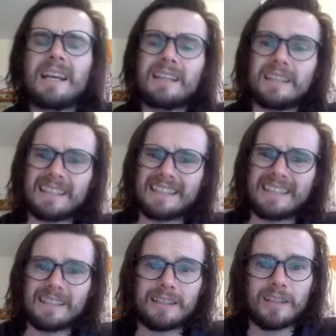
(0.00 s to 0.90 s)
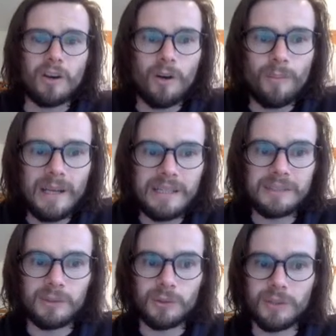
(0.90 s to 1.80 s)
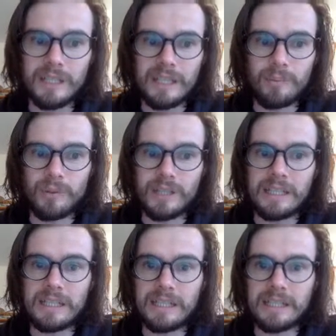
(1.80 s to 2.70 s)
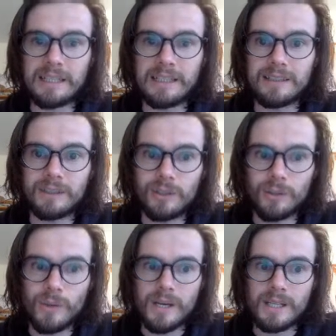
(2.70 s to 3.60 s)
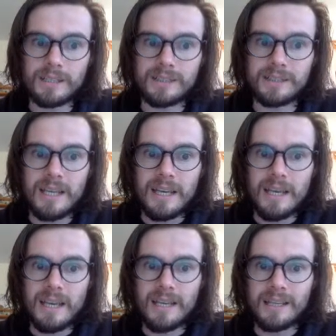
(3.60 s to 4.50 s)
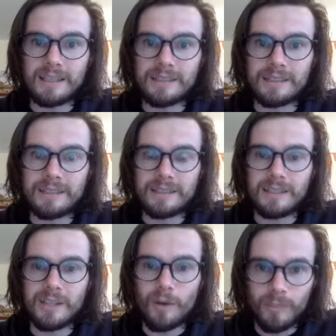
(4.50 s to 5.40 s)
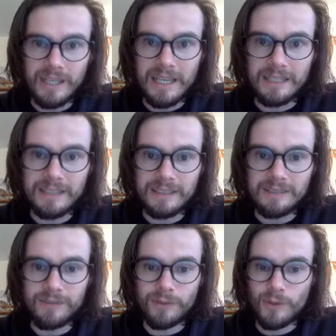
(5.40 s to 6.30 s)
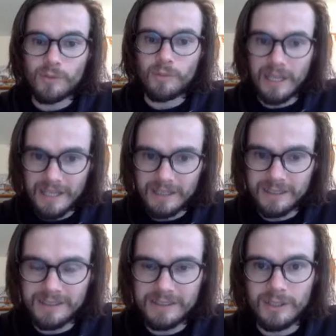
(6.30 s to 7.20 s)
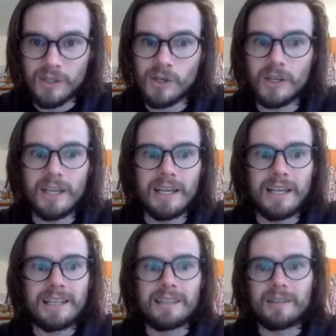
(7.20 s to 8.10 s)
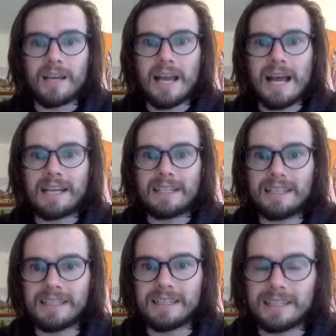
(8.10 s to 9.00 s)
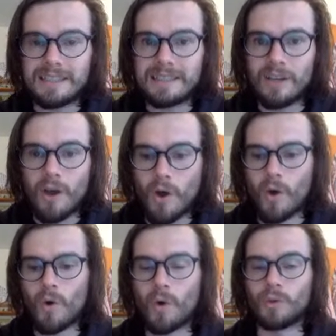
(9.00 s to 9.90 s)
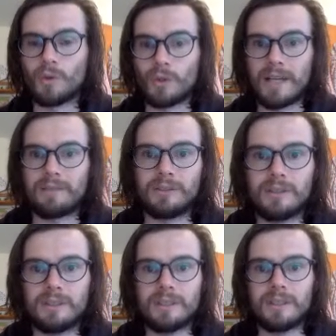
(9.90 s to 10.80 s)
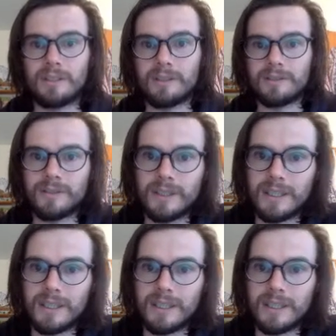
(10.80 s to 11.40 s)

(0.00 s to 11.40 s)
like combat is already pretty clunky in a lot of ways and complicated for new players. So adding in this whole new level of